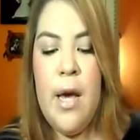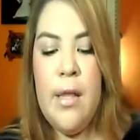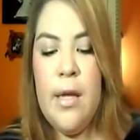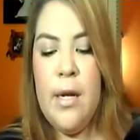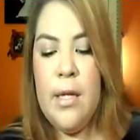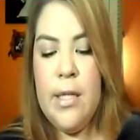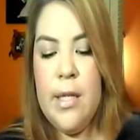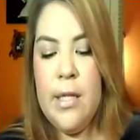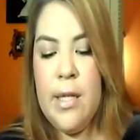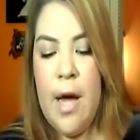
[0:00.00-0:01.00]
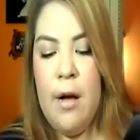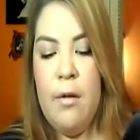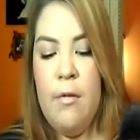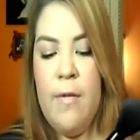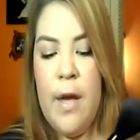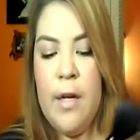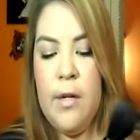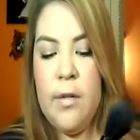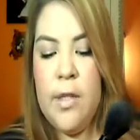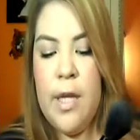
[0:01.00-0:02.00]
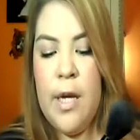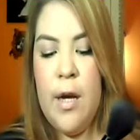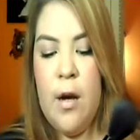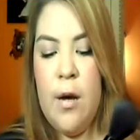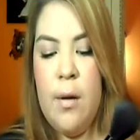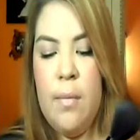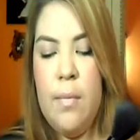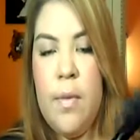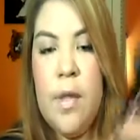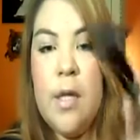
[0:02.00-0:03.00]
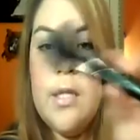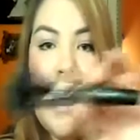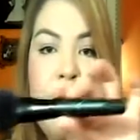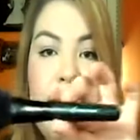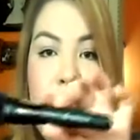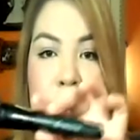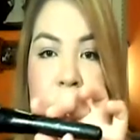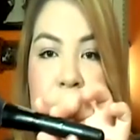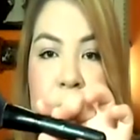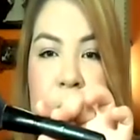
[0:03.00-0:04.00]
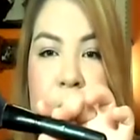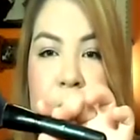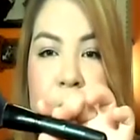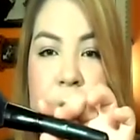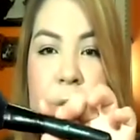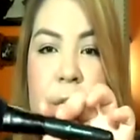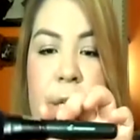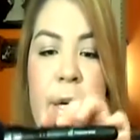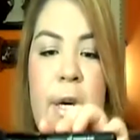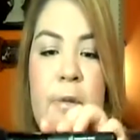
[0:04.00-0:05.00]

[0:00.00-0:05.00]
And then it says e.l.f. and it'll say the type of brush that it is